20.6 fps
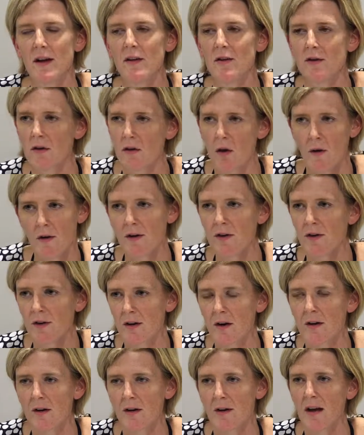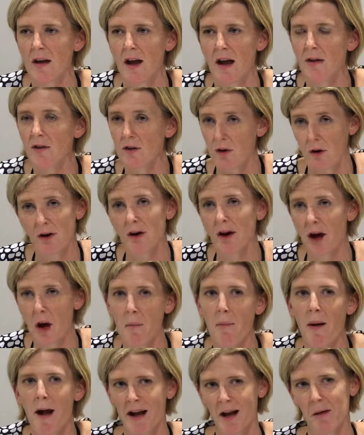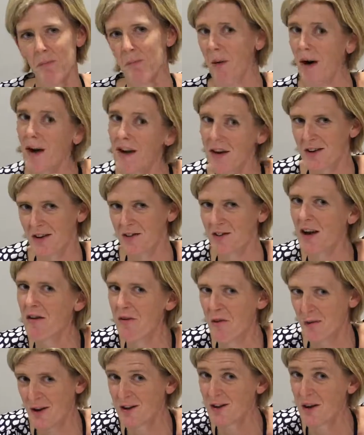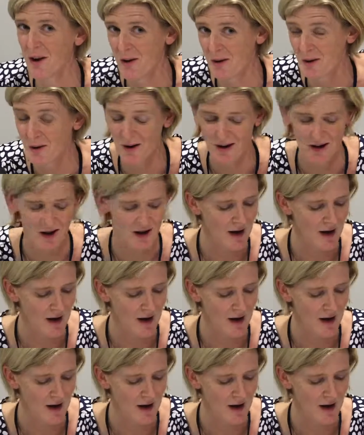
It's going to come back and bite us if we do.